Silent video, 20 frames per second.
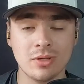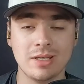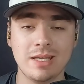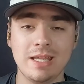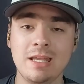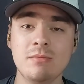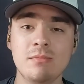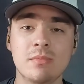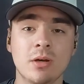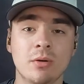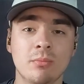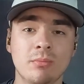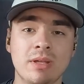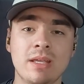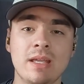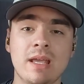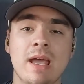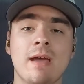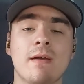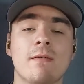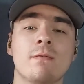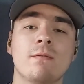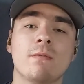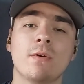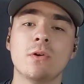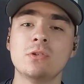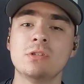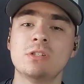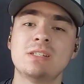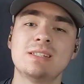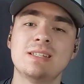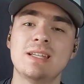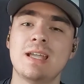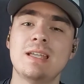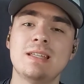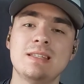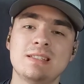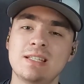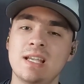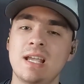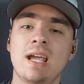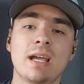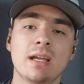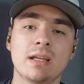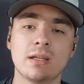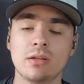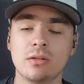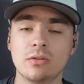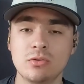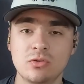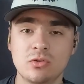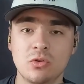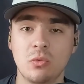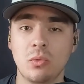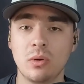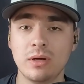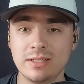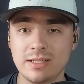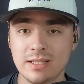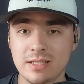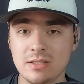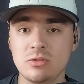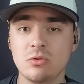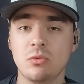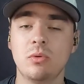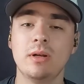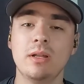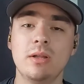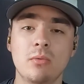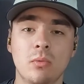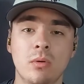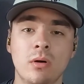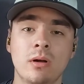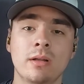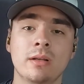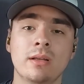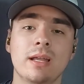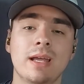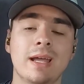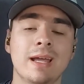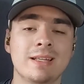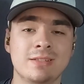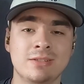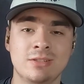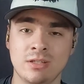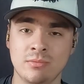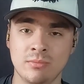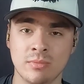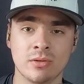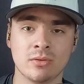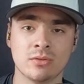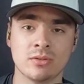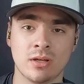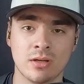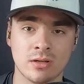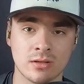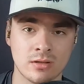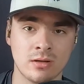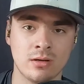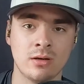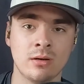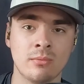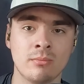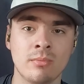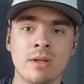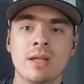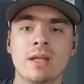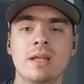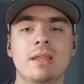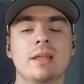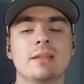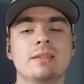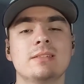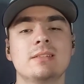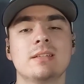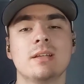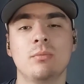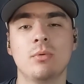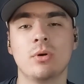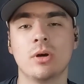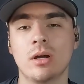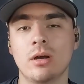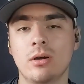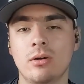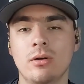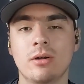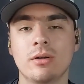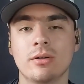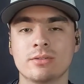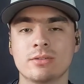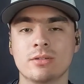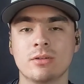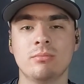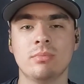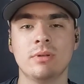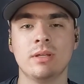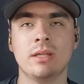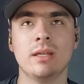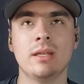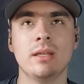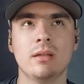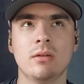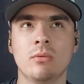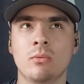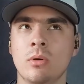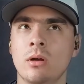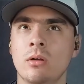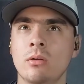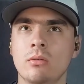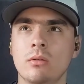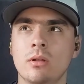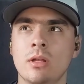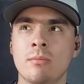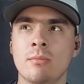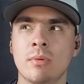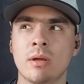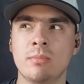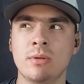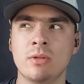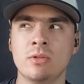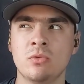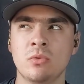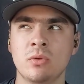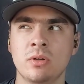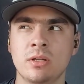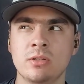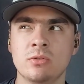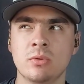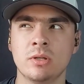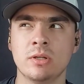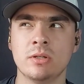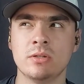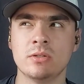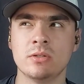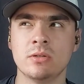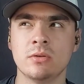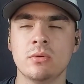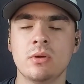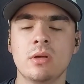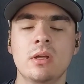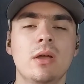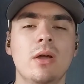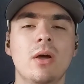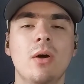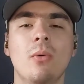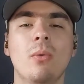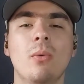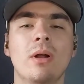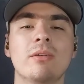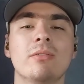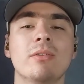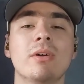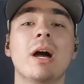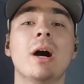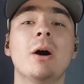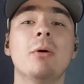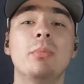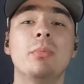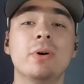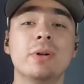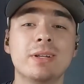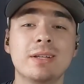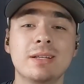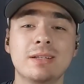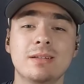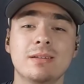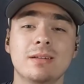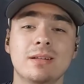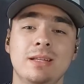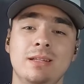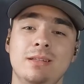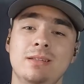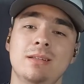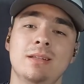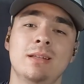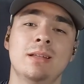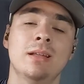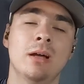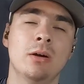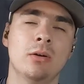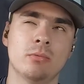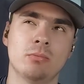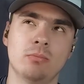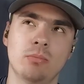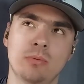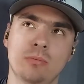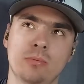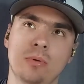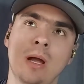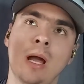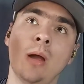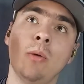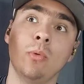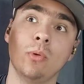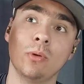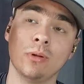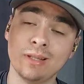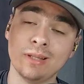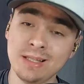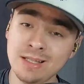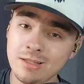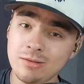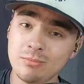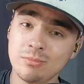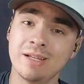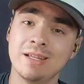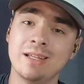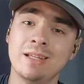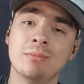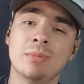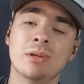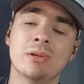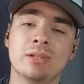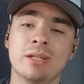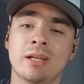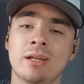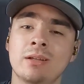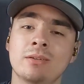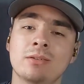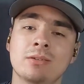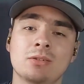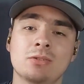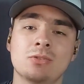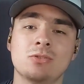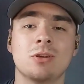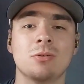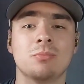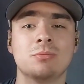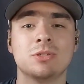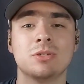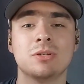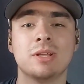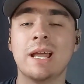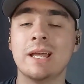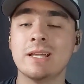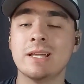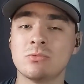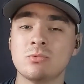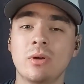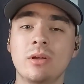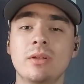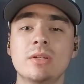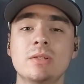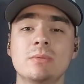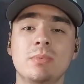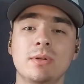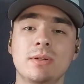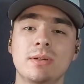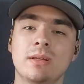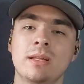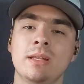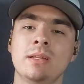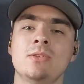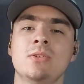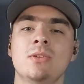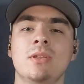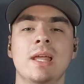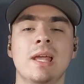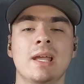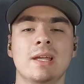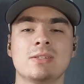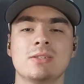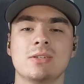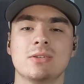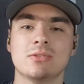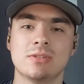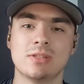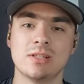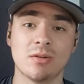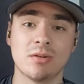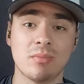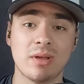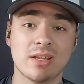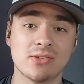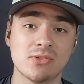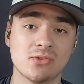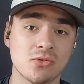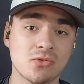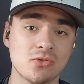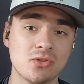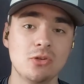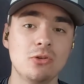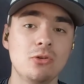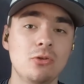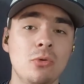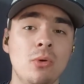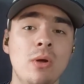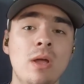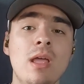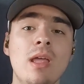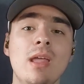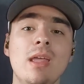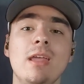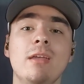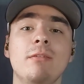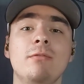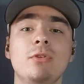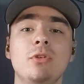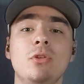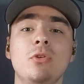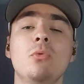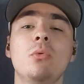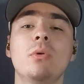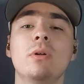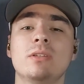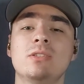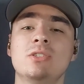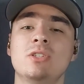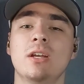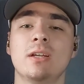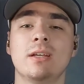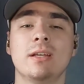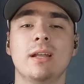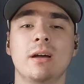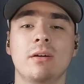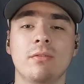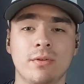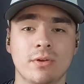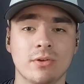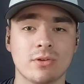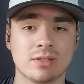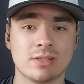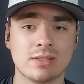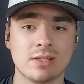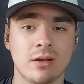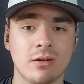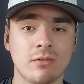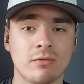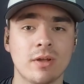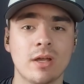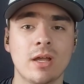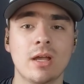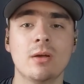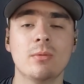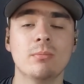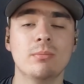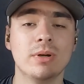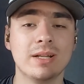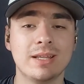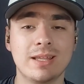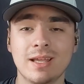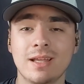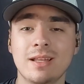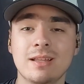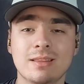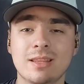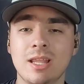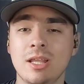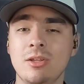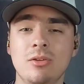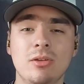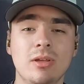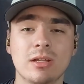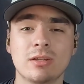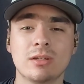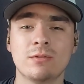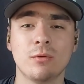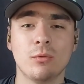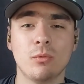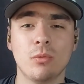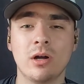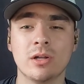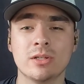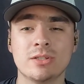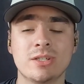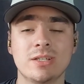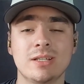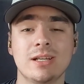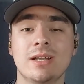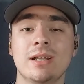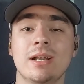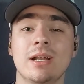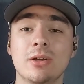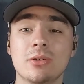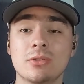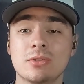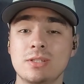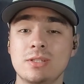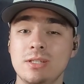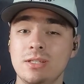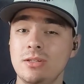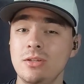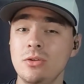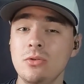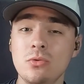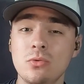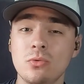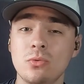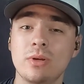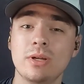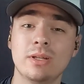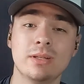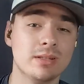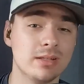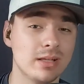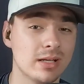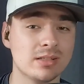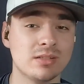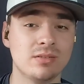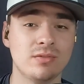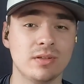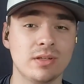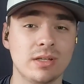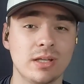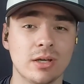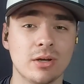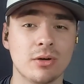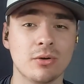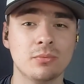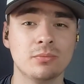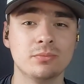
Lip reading: email me at firsttaketech2021@gmail.com. That's somewhere I'll also be. Well, it might be 2022. Whatever. I'll put in the link, or I will link my email down in the description, as well as put a link to the EXO Cinemaster 2 if you want to check it out for yourself. But again, thank you guys for watching, and I'll see you in the next video.